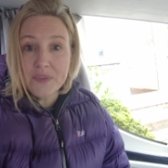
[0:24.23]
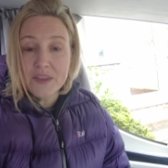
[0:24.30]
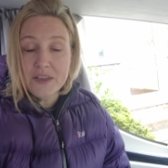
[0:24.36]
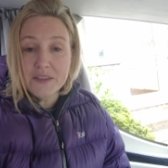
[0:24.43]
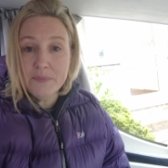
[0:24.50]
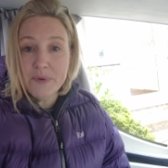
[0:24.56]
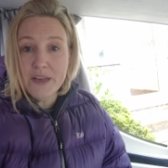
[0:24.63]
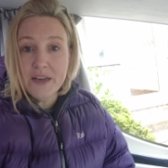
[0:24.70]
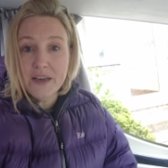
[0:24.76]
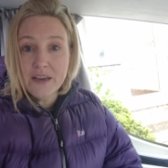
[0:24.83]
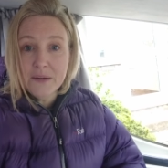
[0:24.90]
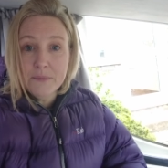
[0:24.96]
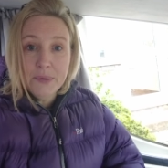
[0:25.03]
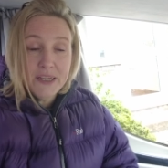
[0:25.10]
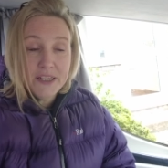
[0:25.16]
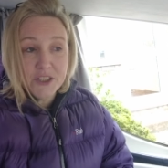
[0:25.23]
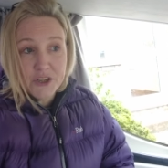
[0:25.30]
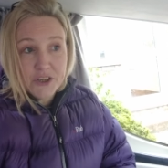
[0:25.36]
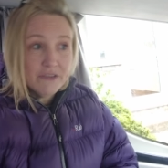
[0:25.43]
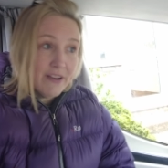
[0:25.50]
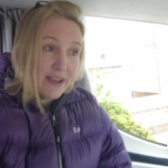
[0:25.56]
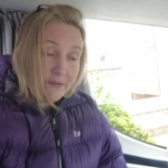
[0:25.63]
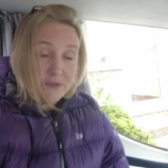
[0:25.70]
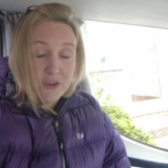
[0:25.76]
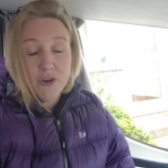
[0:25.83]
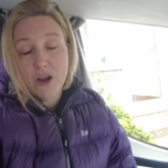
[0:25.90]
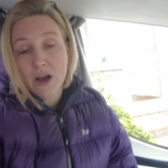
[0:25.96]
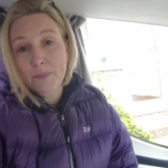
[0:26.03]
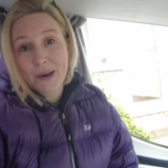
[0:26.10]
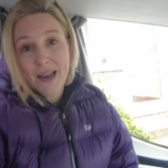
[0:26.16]
there's been a complete turnaround
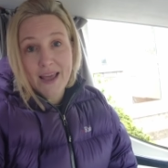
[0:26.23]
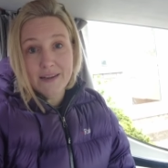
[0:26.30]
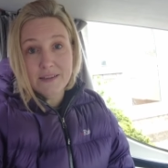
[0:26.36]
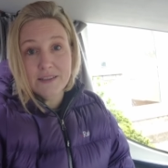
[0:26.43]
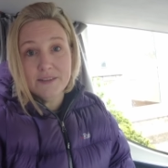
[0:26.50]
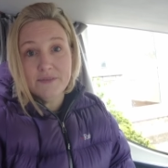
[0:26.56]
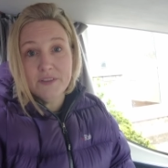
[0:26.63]
on our plans